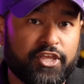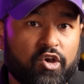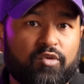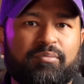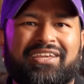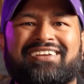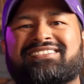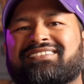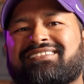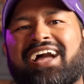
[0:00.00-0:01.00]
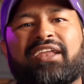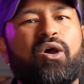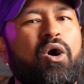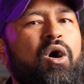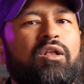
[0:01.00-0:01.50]
though, because
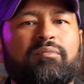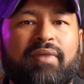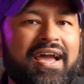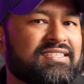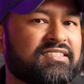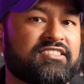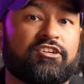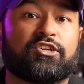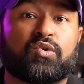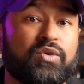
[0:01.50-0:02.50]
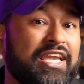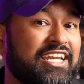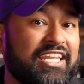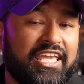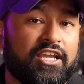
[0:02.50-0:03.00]
not all masks are
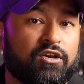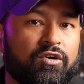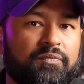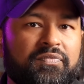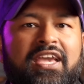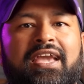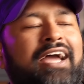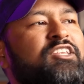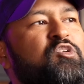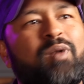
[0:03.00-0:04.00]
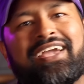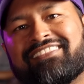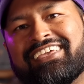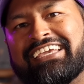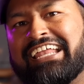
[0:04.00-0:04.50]
created equal, and you might
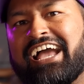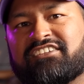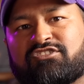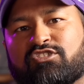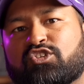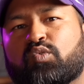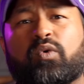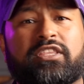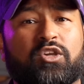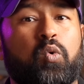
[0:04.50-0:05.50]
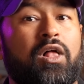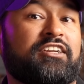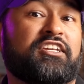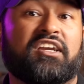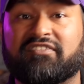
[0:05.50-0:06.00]
think it has to do with the
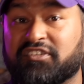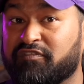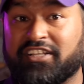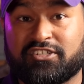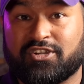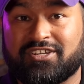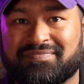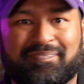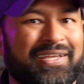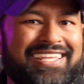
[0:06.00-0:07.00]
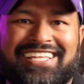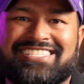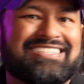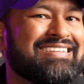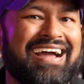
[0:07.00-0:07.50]
quality of the filters, but
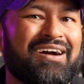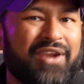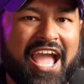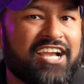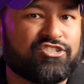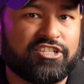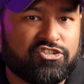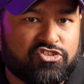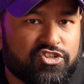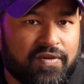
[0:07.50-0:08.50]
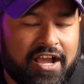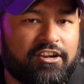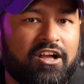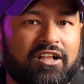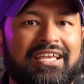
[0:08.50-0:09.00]
that's not actually true at
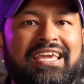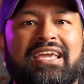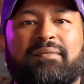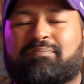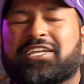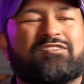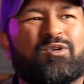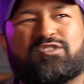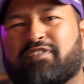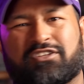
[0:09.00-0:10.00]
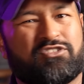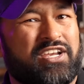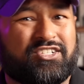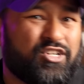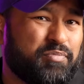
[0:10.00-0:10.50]
all. Because most filters
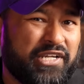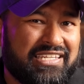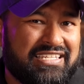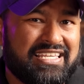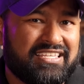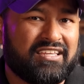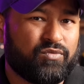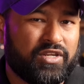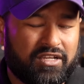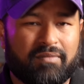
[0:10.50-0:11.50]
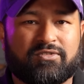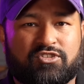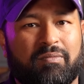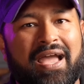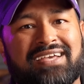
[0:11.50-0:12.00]
are actually pretty decent when it comes
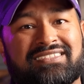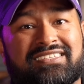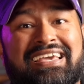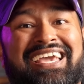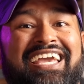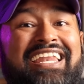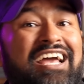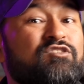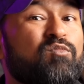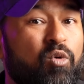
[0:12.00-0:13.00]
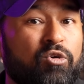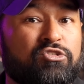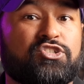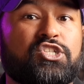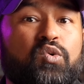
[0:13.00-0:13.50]
to masks, it has more
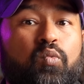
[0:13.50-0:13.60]
to do